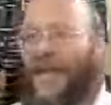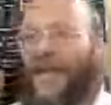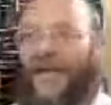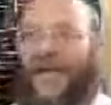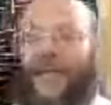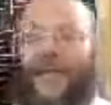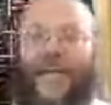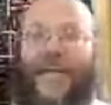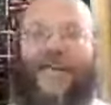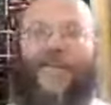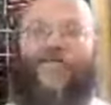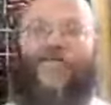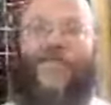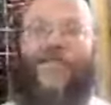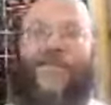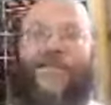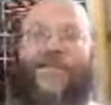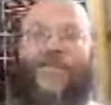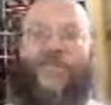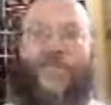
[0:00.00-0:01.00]
And then
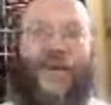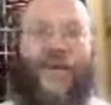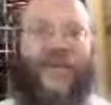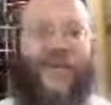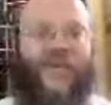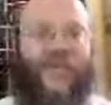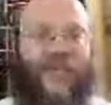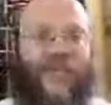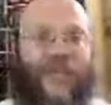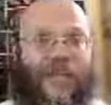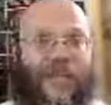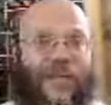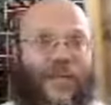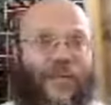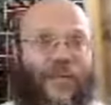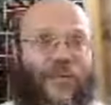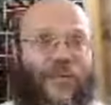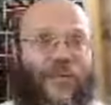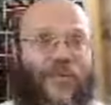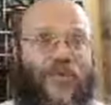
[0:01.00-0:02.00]
straight after the
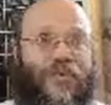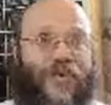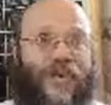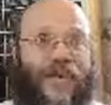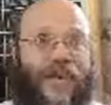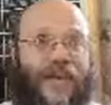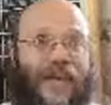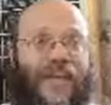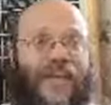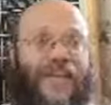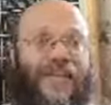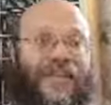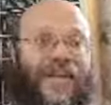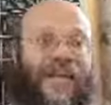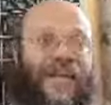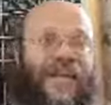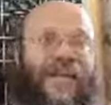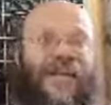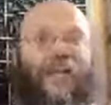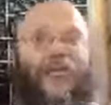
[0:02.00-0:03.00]
Kiddush, he
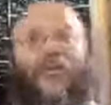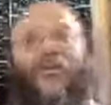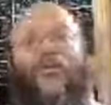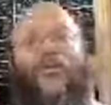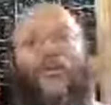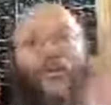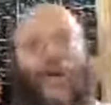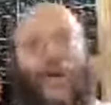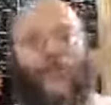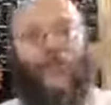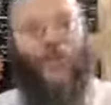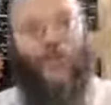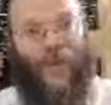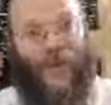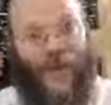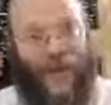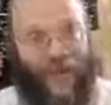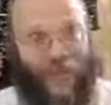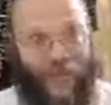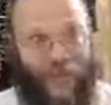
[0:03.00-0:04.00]
decided he wants to come to my
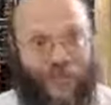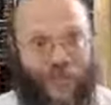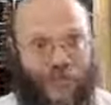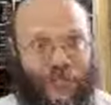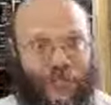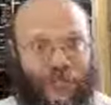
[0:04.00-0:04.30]
house.